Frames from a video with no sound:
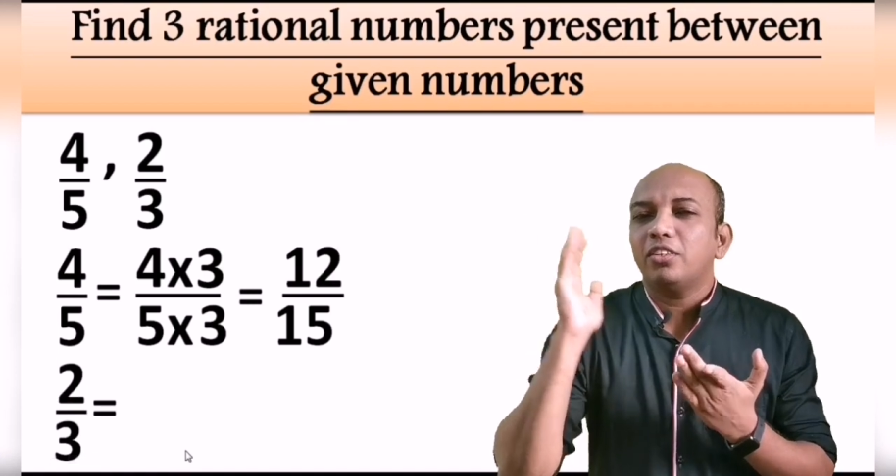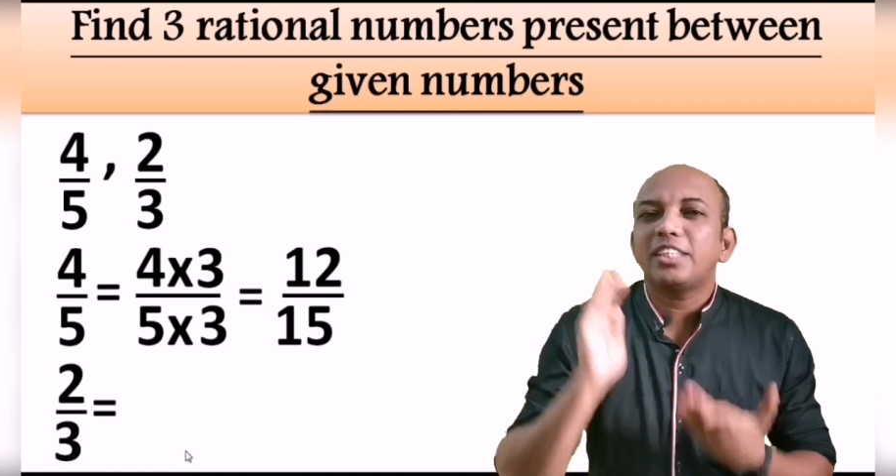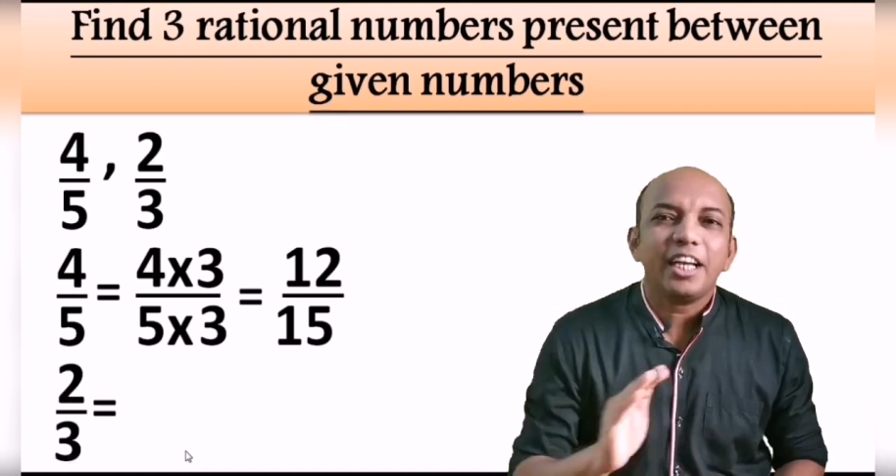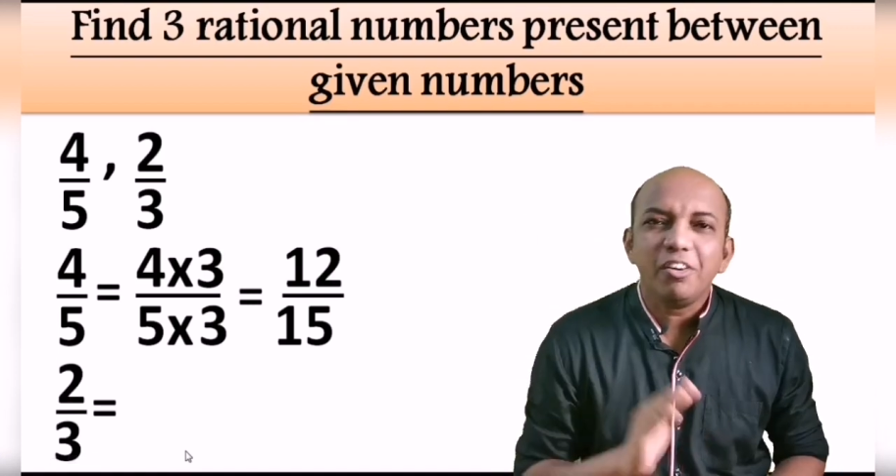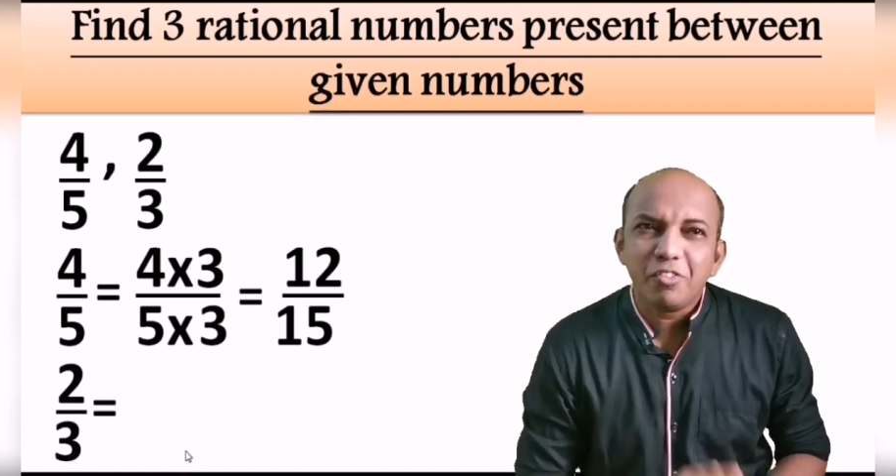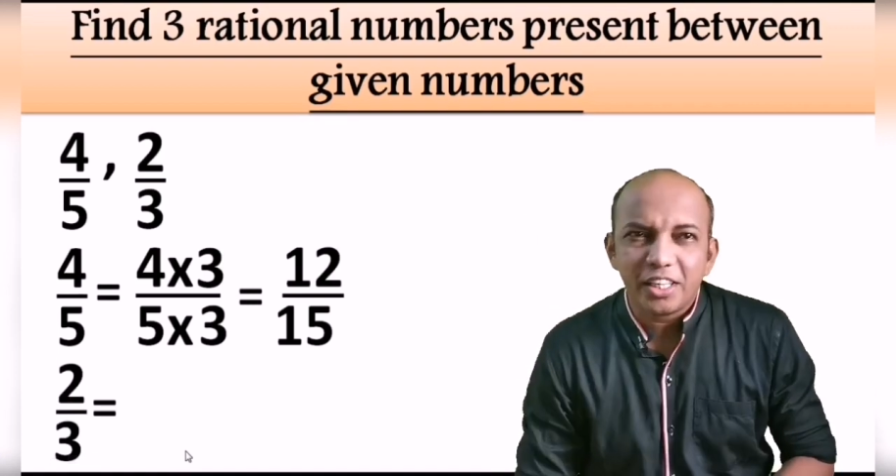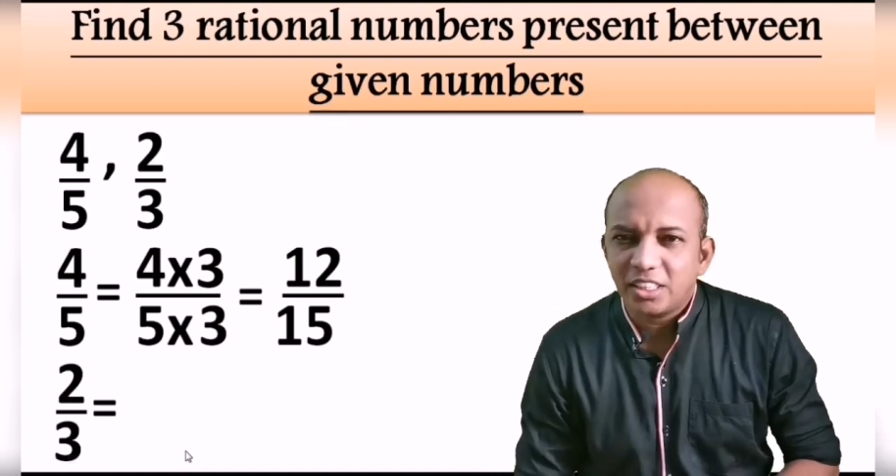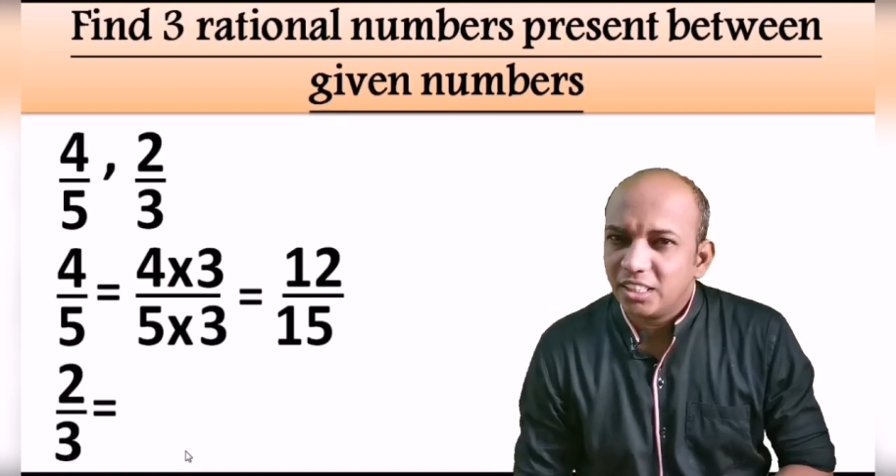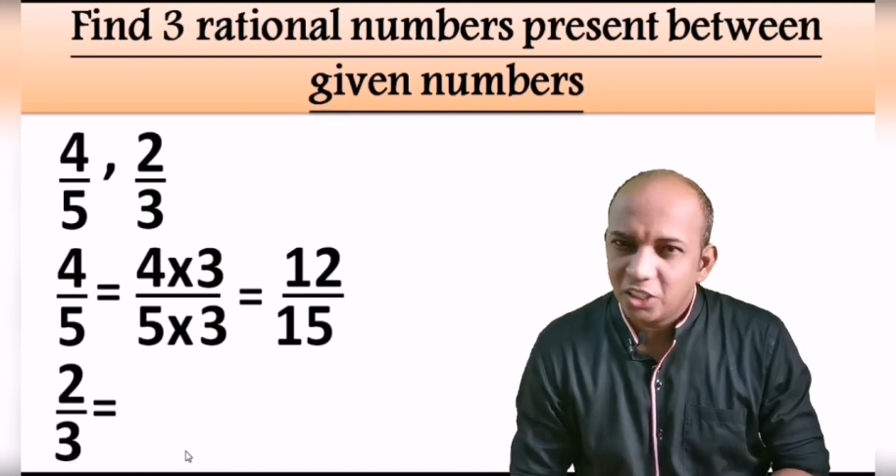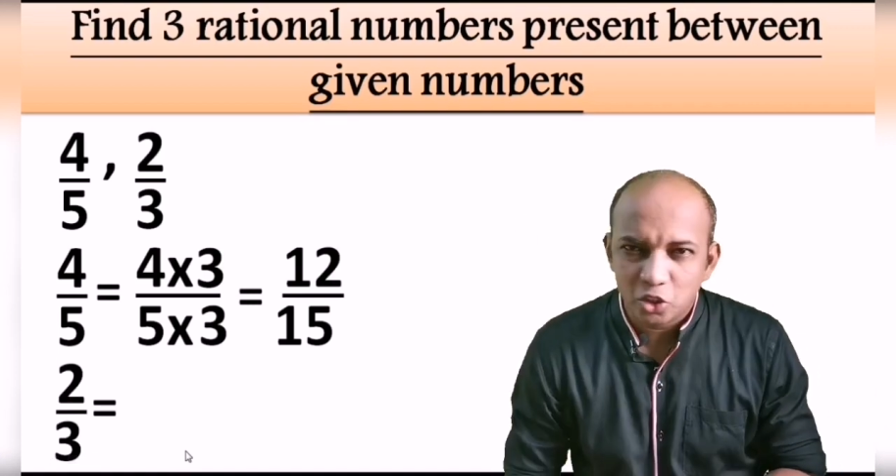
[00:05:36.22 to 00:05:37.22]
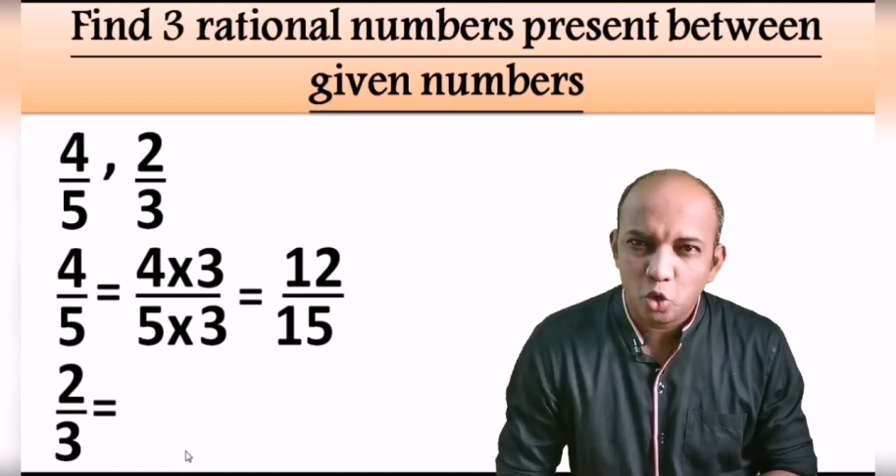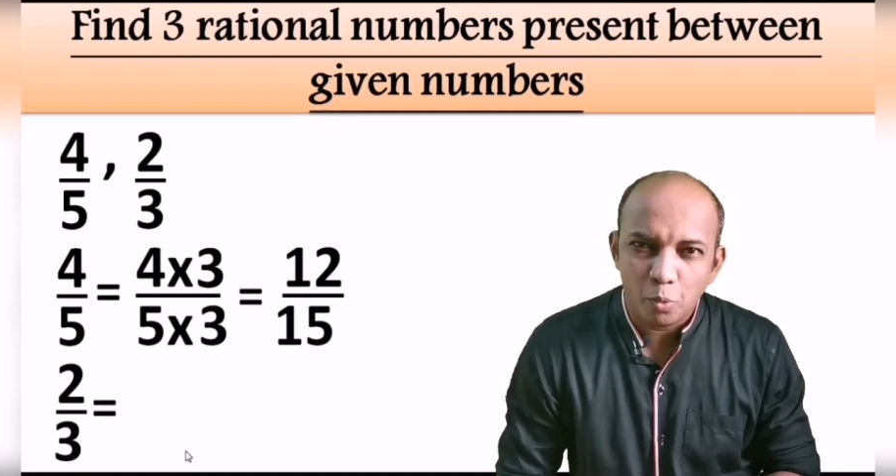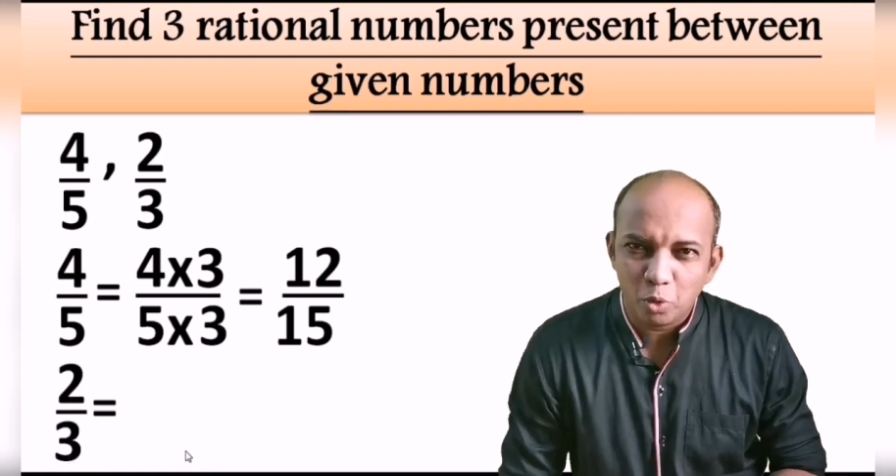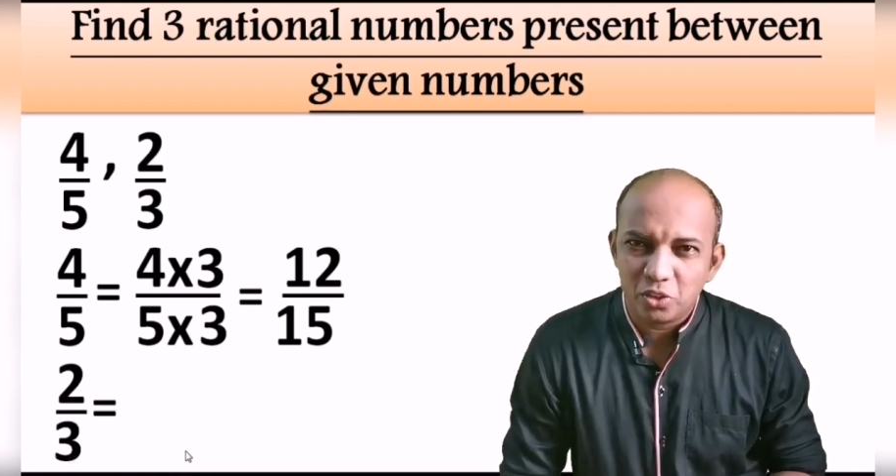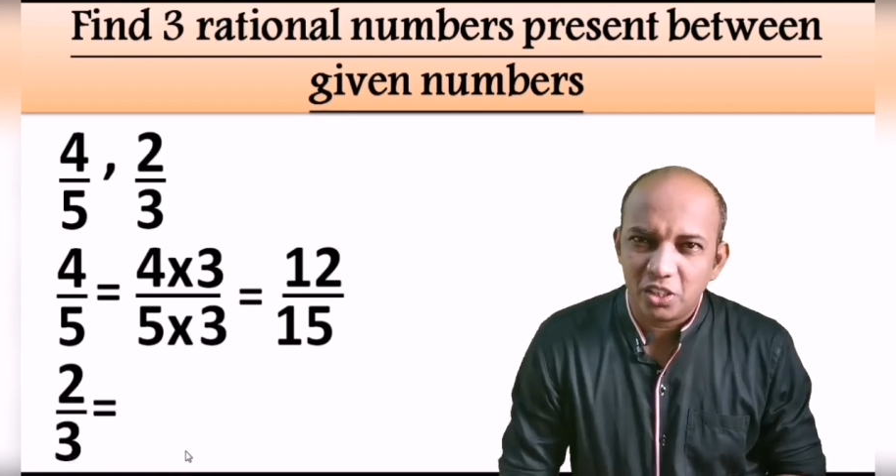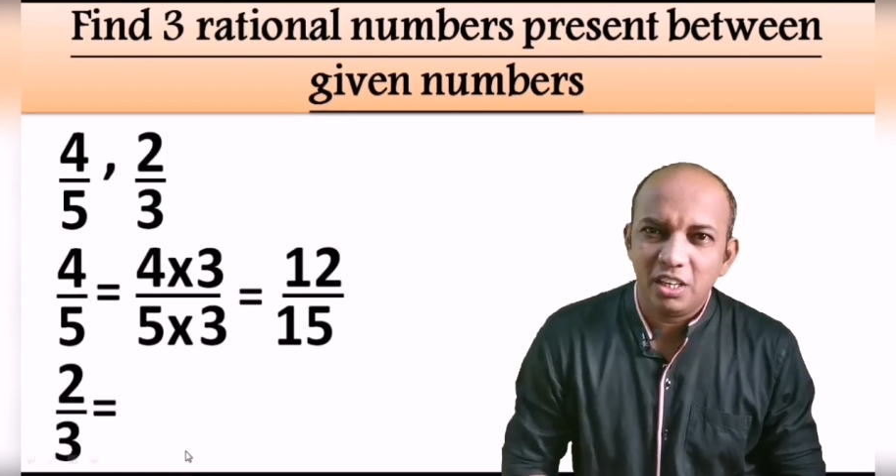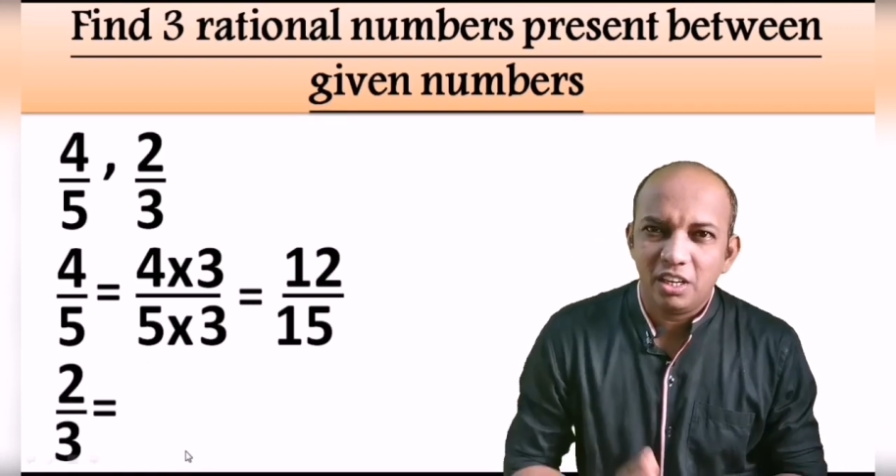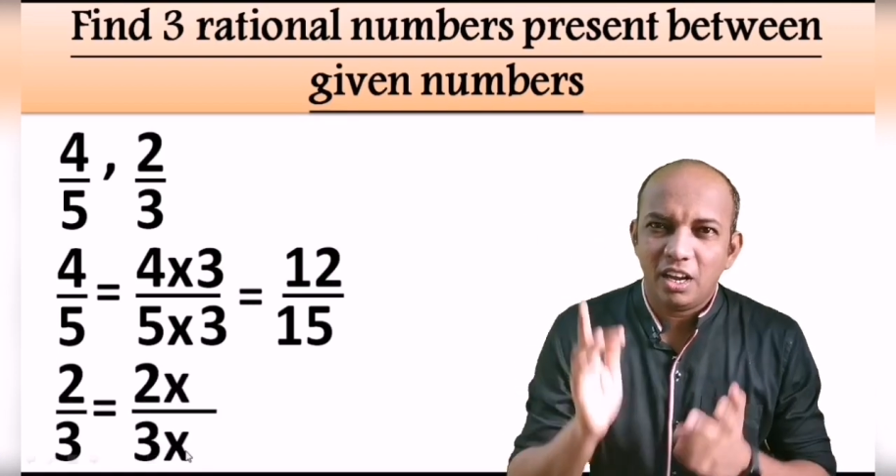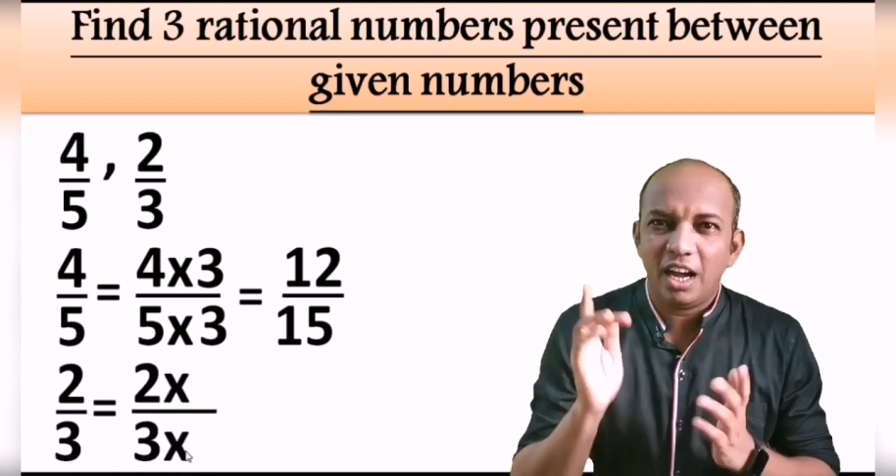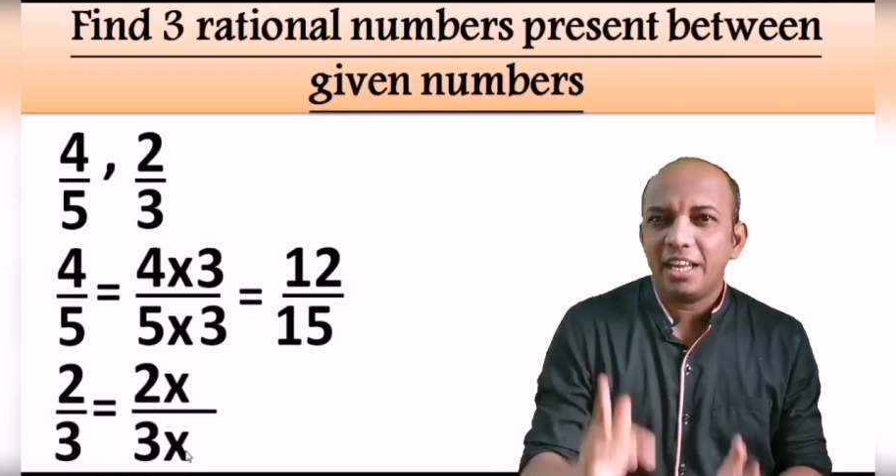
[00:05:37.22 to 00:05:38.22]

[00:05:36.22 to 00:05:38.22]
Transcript: Second fraction, that is 2 upon 3,